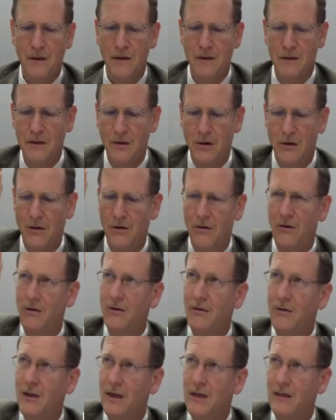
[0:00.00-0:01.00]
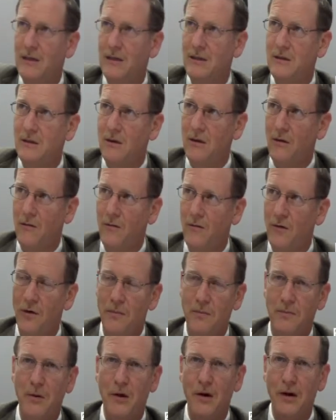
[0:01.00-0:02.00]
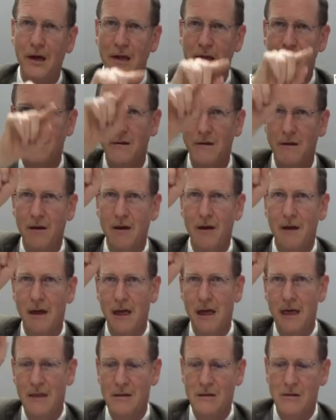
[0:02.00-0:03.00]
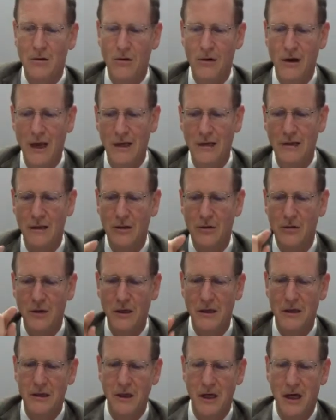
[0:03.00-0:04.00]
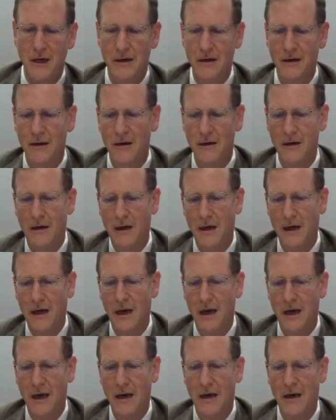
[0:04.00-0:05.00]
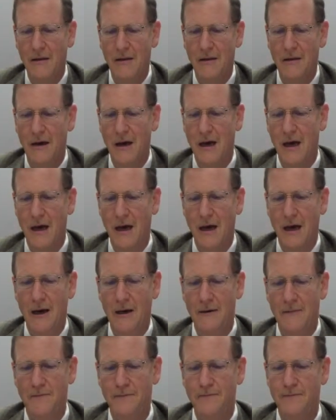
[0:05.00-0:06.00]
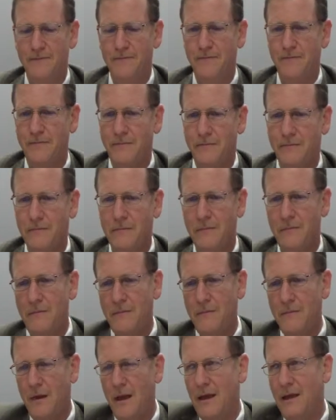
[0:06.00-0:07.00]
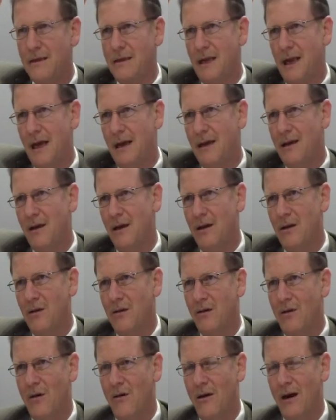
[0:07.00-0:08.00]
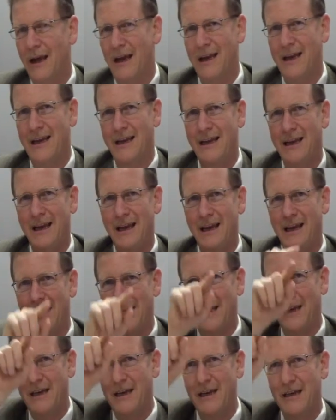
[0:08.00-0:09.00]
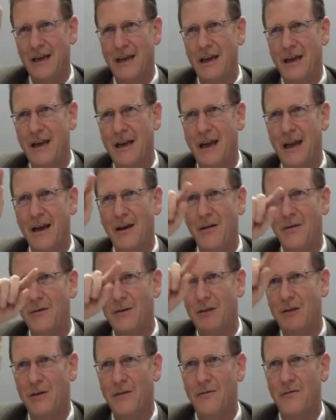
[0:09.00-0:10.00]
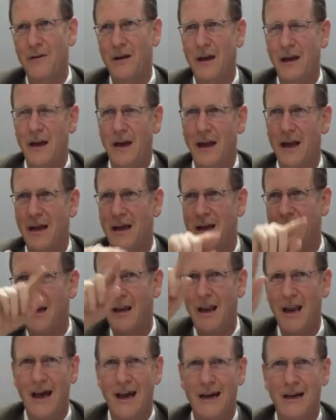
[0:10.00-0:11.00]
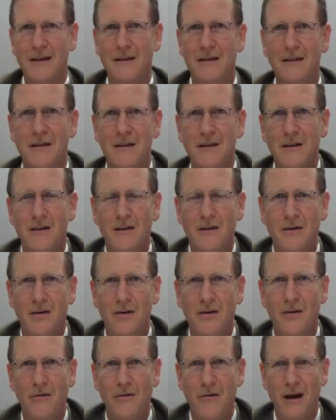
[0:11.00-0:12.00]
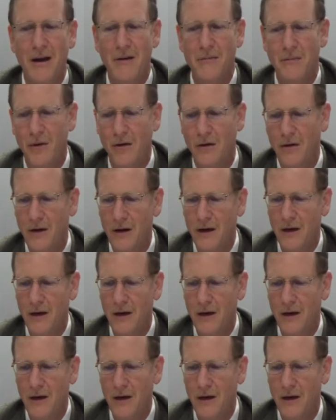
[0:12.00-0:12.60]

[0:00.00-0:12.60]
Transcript: So this four point, it connected to each other, and um, it's like you go like in in in the language of the like a clock or a rainbow,